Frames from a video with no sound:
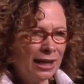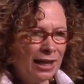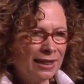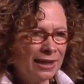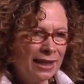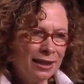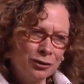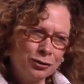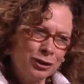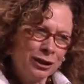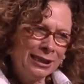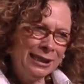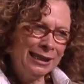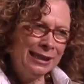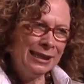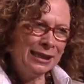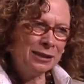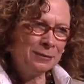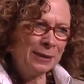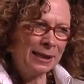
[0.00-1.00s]
the tricky
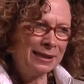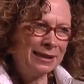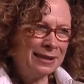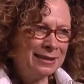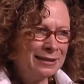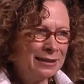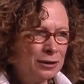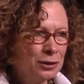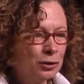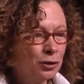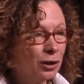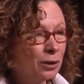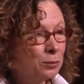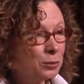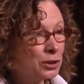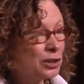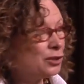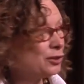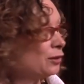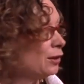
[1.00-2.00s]
thing about the sensorium,
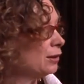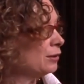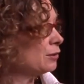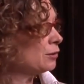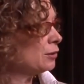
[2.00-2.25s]
which JoAnn will